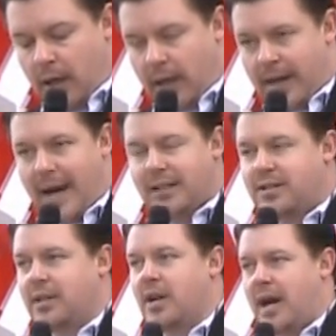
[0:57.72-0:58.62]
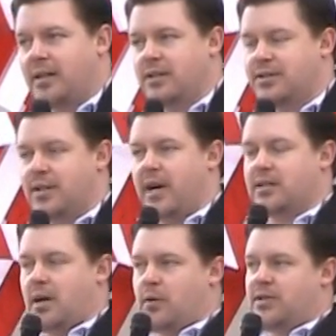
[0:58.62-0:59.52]
In
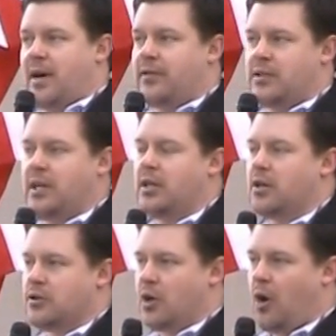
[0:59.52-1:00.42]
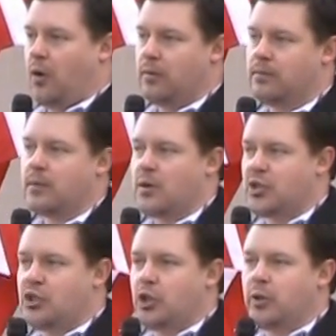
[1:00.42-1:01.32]
1996, I was 17 years old. I was
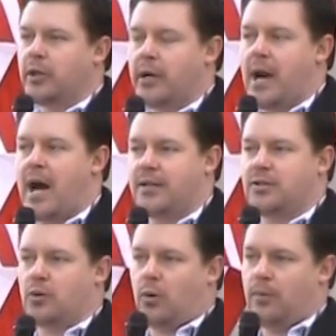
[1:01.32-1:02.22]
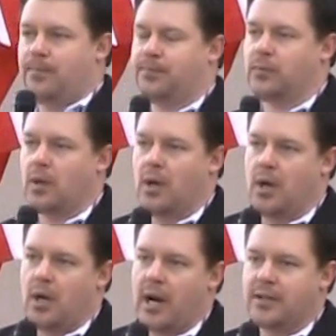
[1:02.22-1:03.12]
a junior in high school.
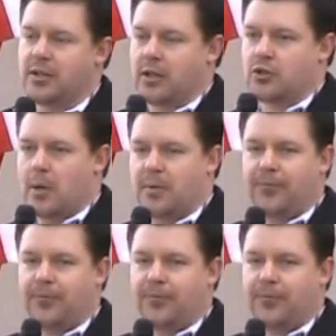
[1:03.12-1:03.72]
And I took a trip to